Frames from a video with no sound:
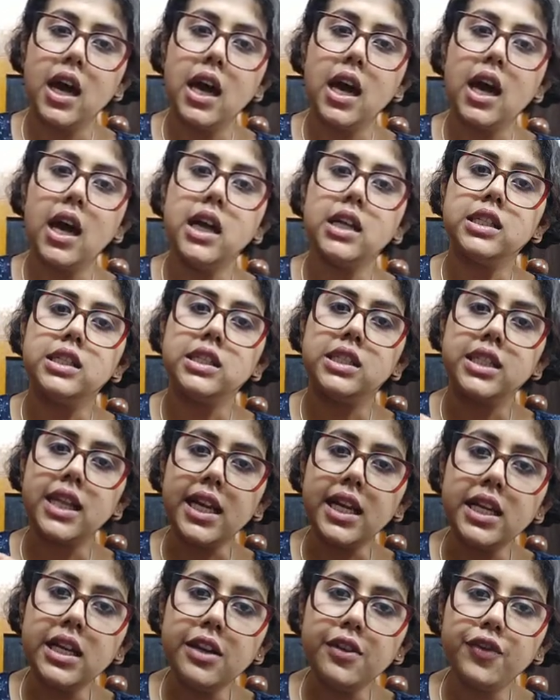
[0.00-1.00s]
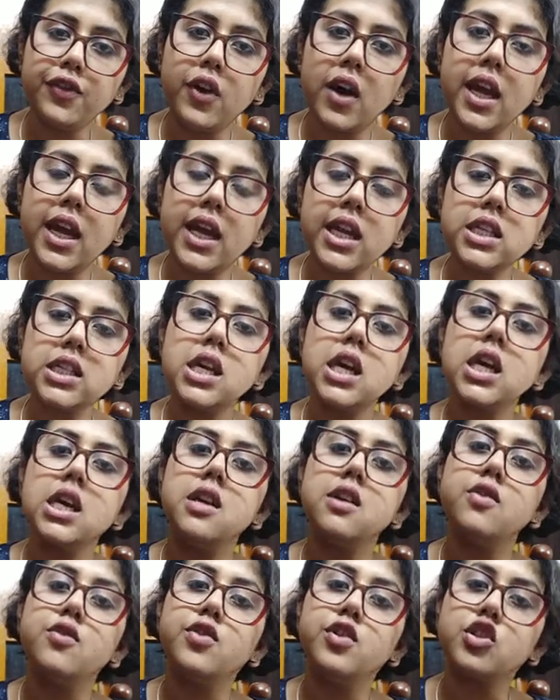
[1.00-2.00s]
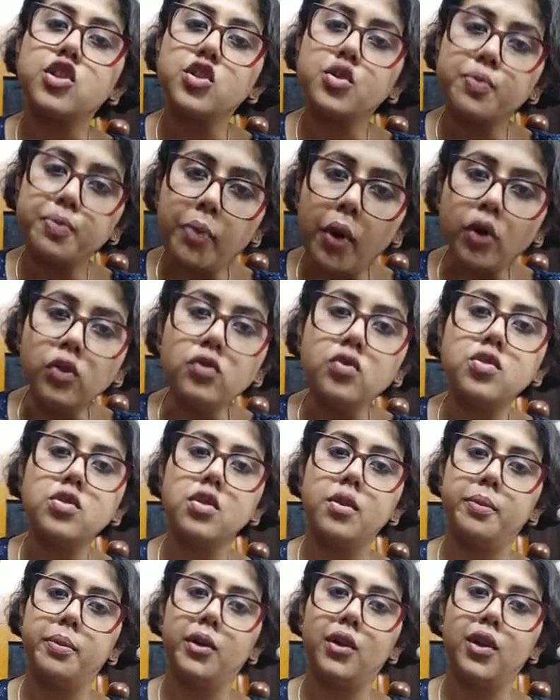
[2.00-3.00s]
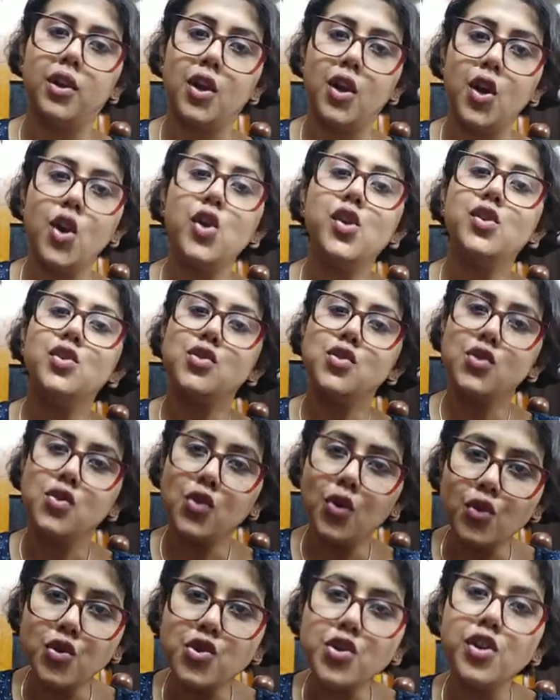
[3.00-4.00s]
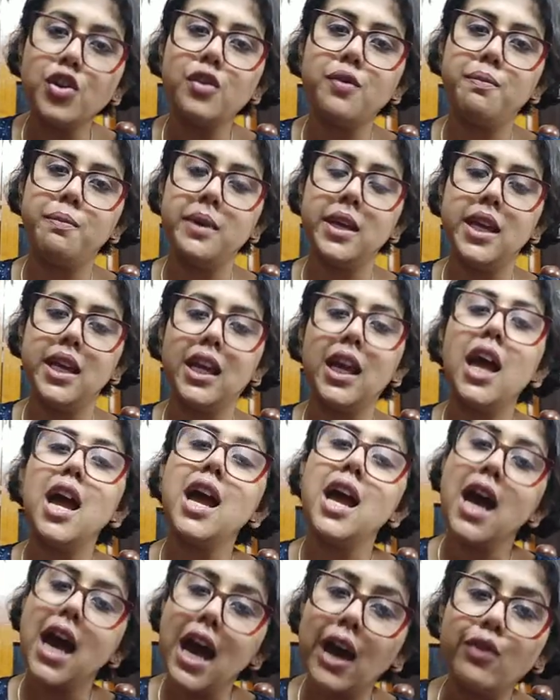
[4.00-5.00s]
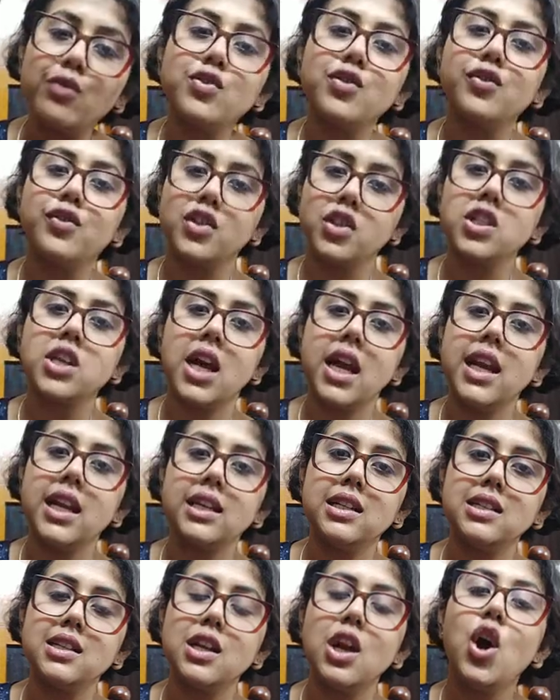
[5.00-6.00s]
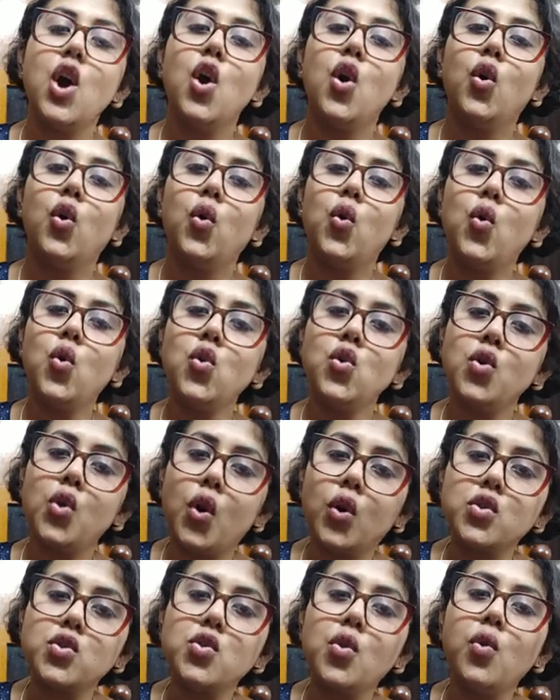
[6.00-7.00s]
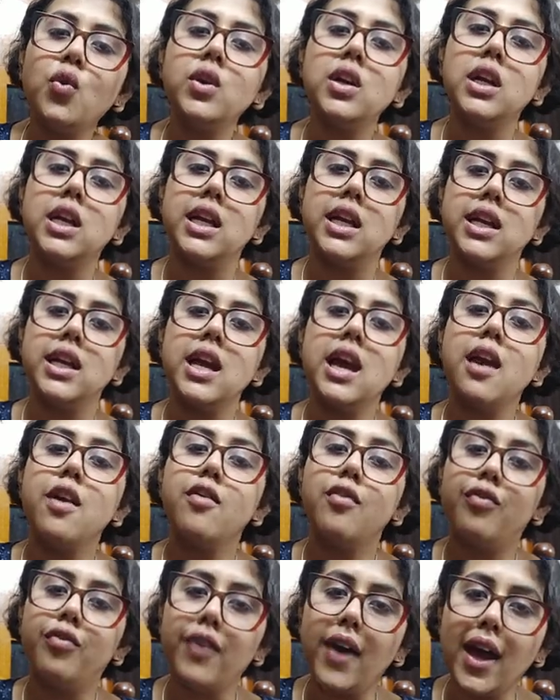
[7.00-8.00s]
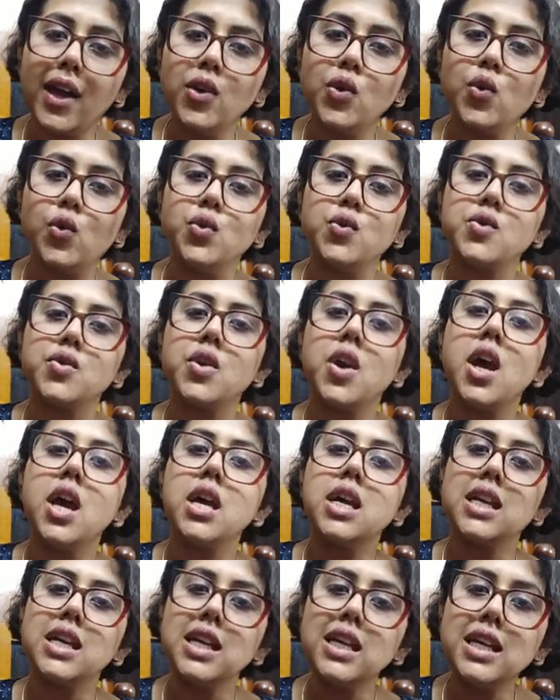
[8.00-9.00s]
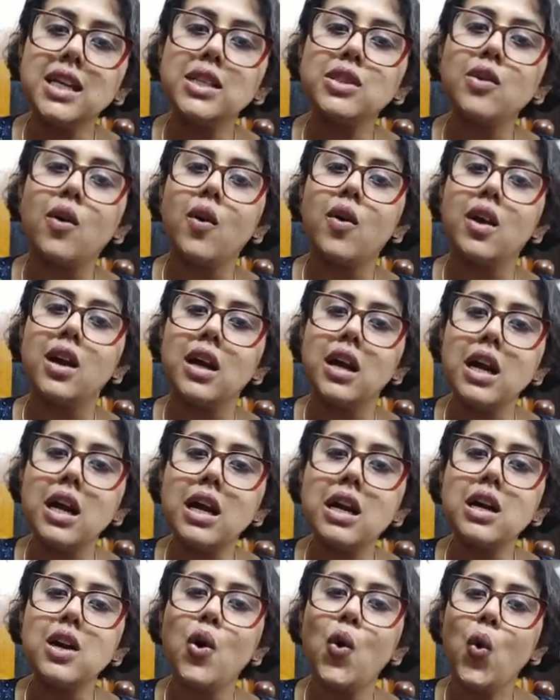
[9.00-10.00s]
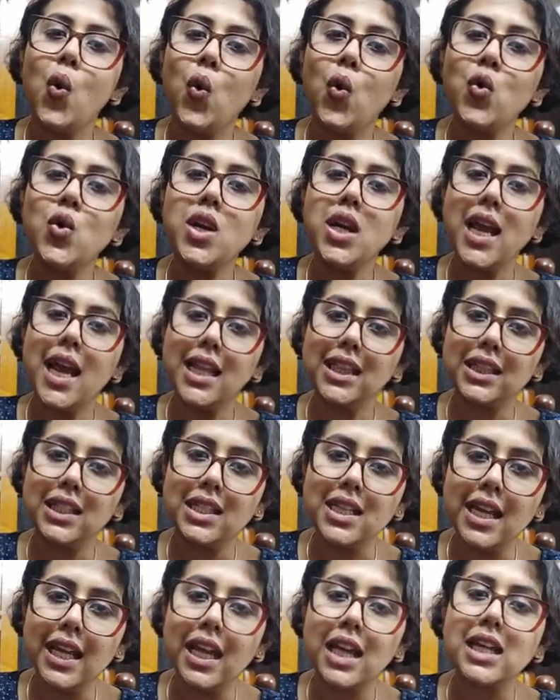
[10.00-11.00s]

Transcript: a dignified, responsible social being out of a child who not only values his or her own ethnic